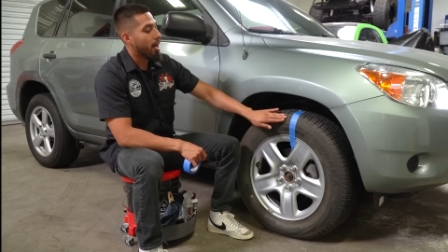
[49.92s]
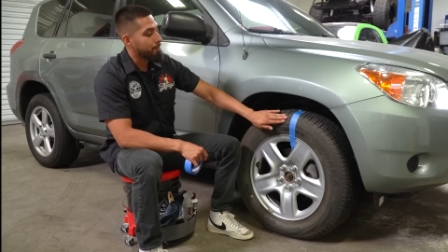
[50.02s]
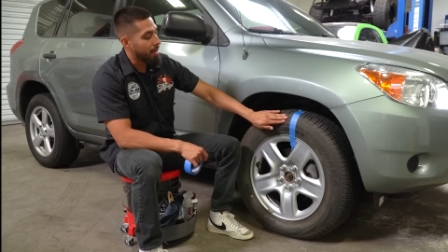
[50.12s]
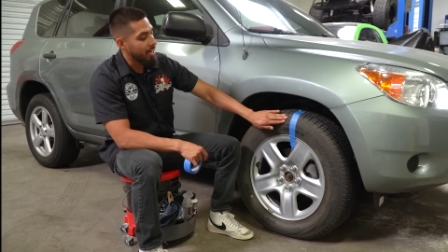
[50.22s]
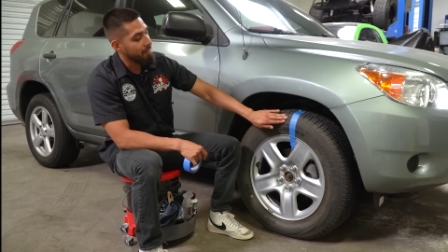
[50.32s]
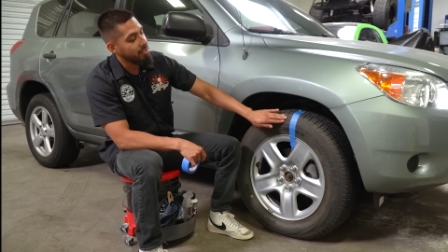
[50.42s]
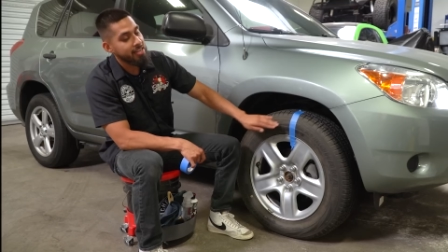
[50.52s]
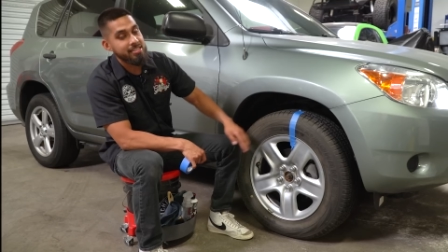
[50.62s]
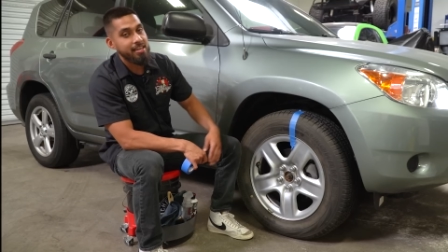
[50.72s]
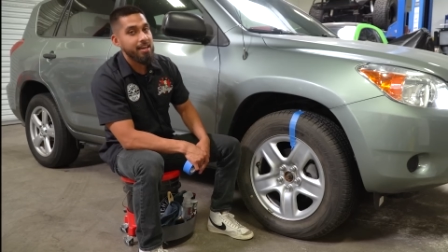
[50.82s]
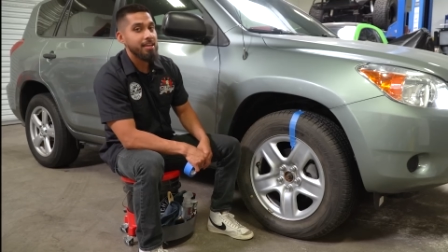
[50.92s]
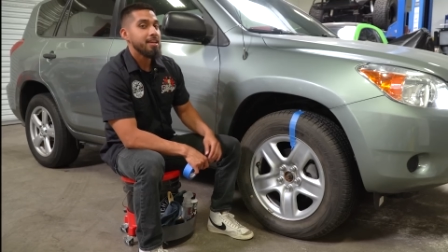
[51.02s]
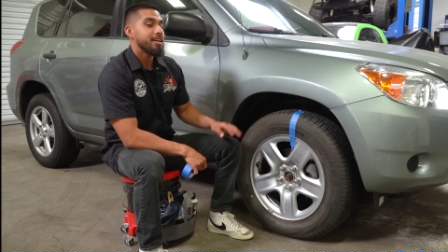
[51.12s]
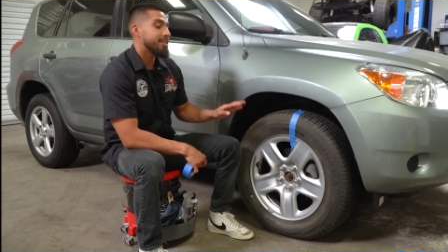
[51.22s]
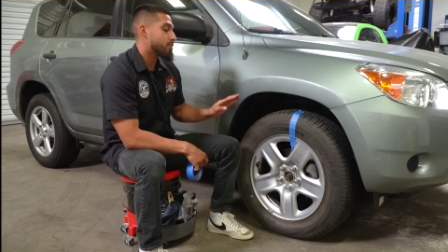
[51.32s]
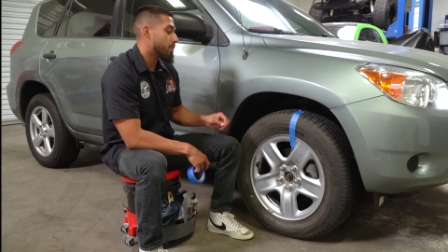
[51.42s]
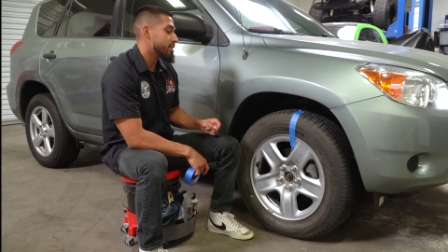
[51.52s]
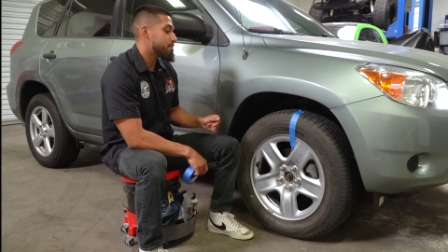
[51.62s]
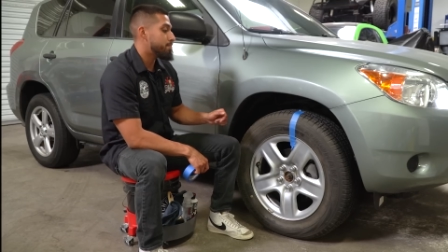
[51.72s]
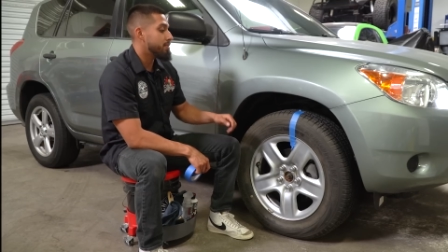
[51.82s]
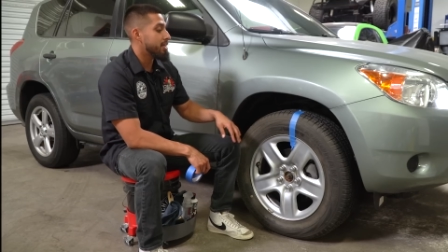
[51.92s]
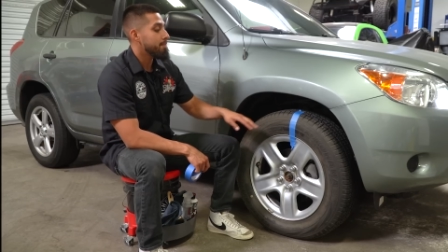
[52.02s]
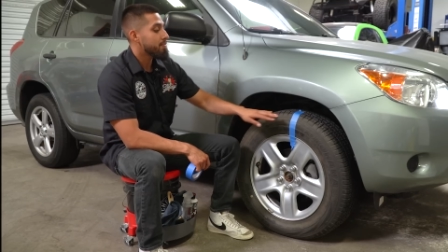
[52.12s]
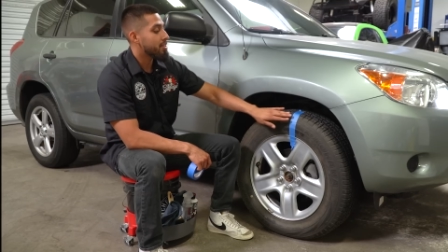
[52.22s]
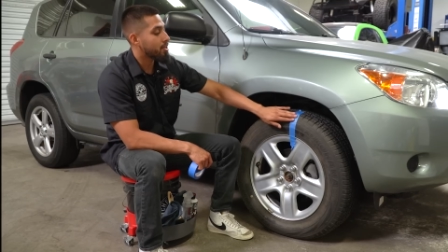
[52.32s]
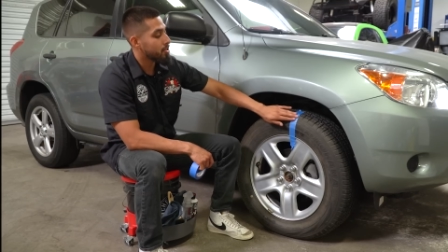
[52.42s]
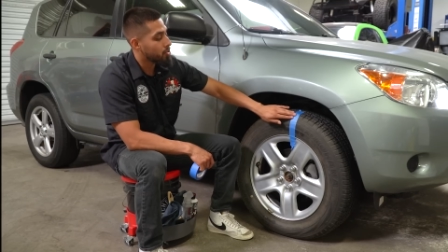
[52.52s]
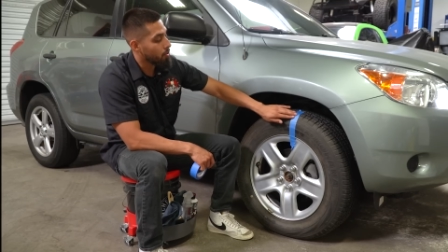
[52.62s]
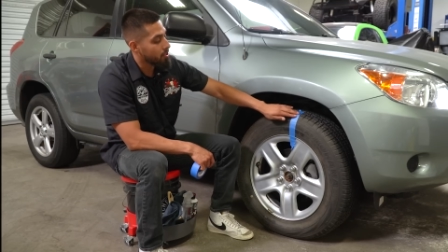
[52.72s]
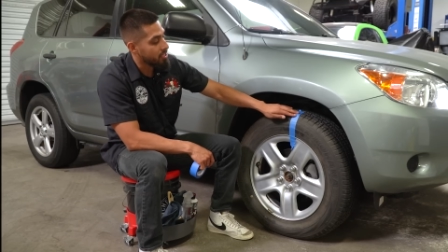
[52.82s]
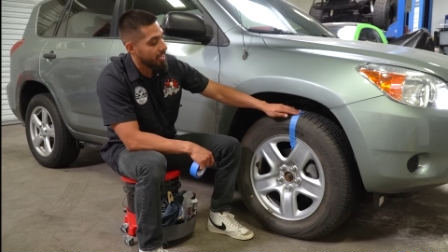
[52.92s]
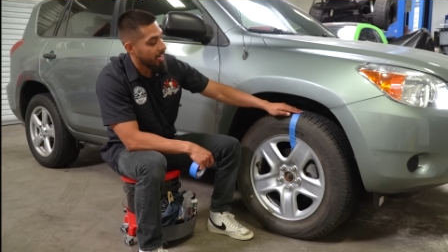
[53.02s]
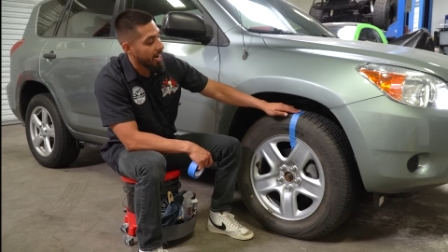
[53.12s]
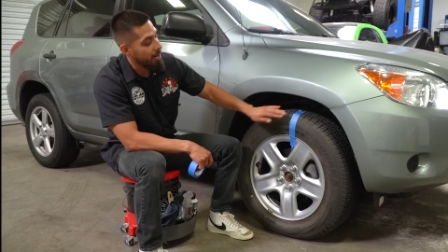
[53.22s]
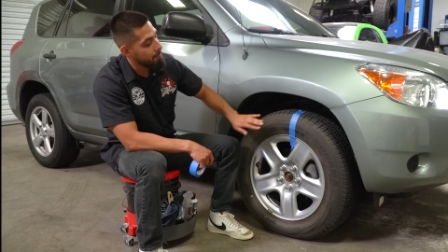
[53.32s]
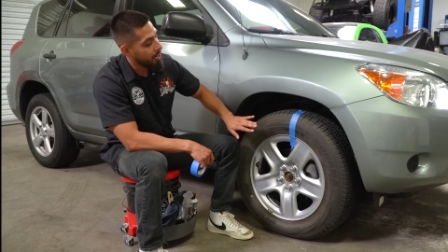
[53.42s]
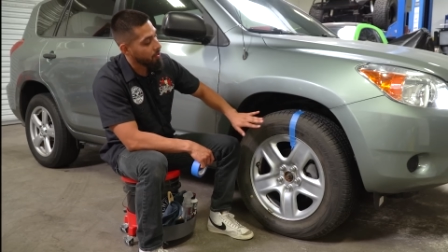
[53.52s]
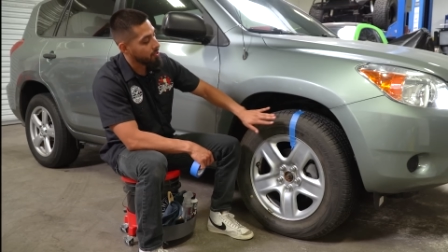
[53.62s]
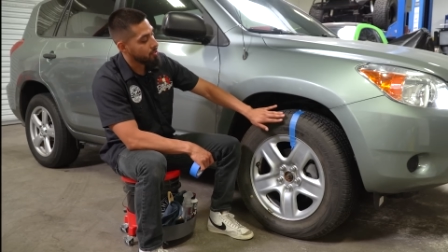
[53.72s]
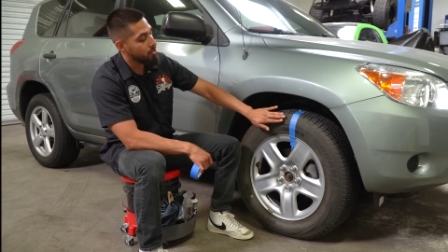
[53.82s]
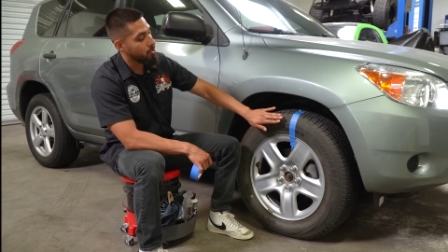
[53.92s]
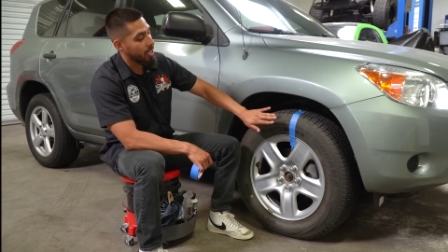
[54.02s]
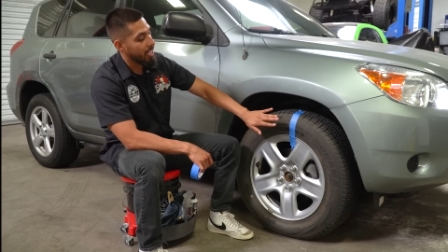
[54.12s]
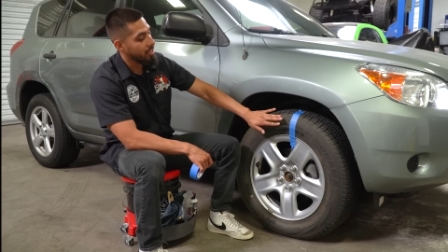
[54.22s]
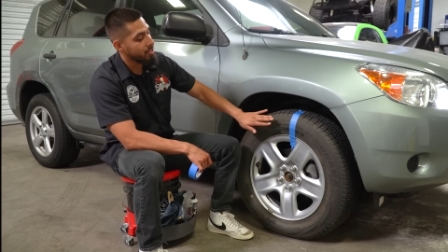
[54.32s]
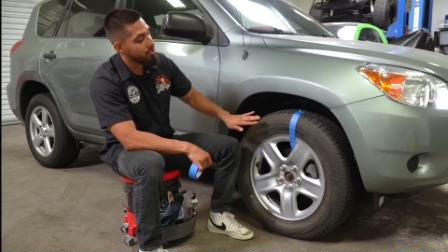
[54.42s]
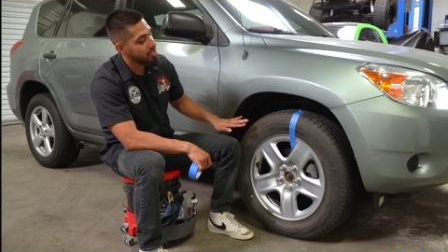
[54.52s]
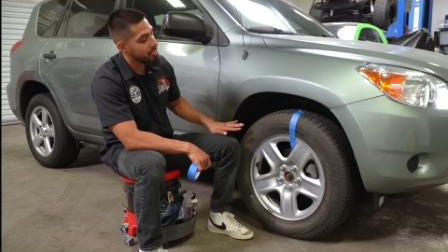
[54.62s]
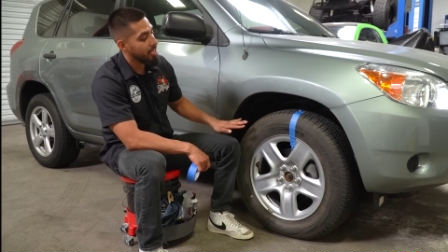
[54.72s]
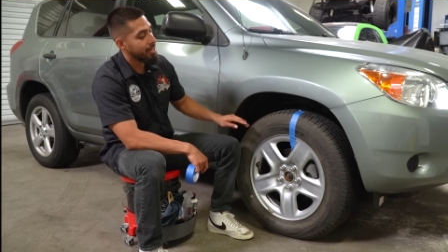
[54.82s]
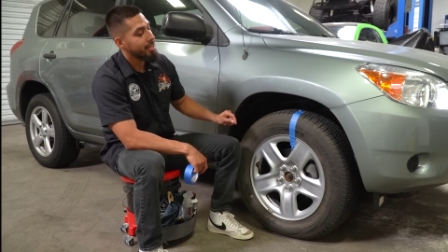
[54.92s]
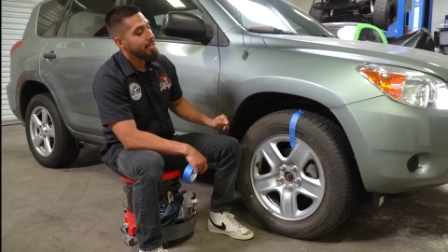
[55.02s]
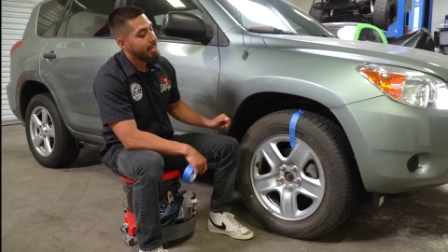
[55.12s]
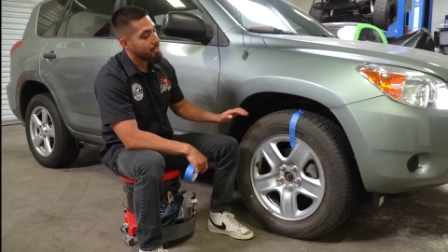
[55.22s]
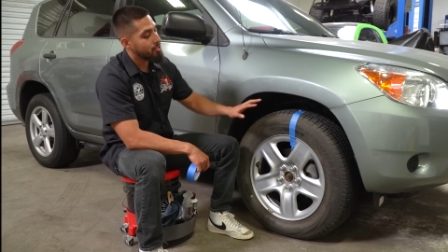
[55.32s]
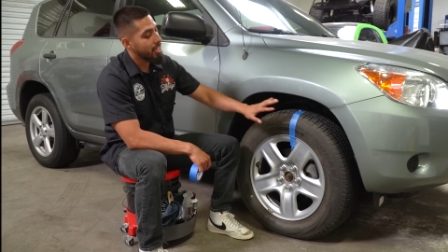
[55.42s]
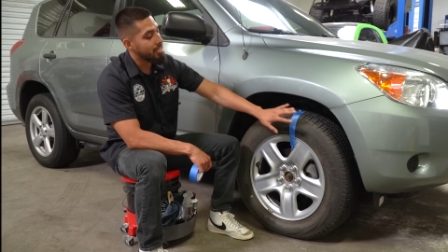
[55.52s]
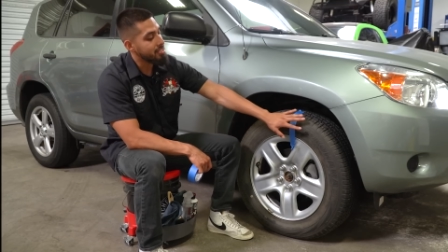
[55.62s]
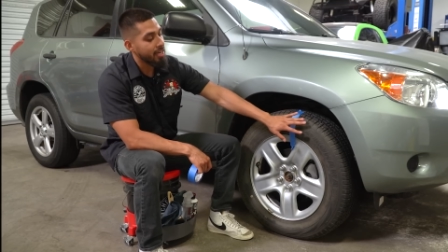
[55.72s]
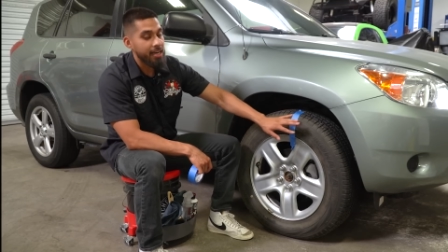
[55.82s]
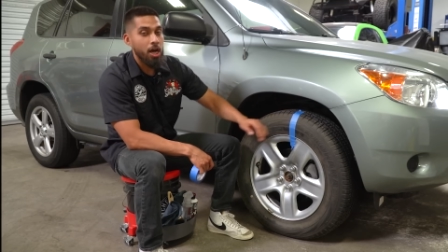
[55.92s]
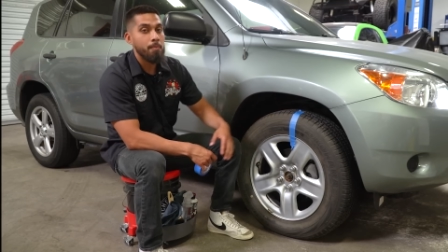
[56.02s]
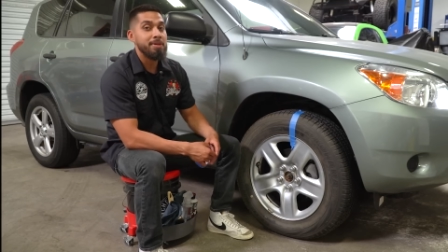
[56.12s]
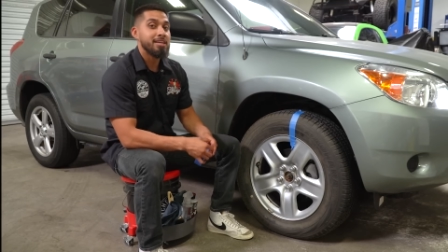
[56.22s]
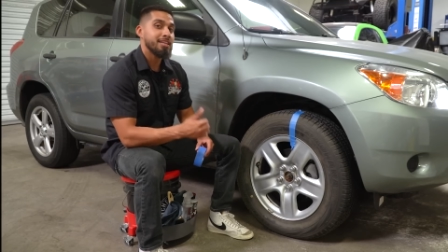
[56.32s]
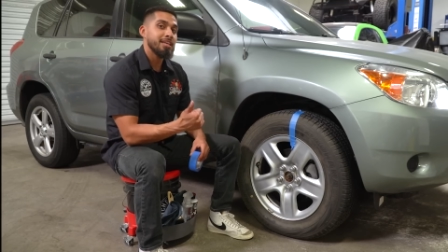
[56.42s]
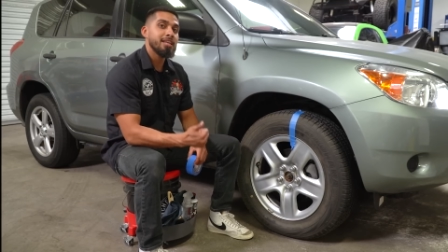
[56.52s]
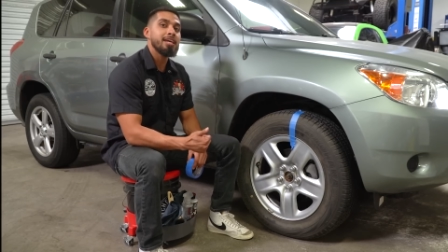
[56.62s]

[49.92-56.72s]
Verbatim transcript: On my left-hand side is going to be the control side. I am not going to do anything to this side. And to that side, I'll be cleaning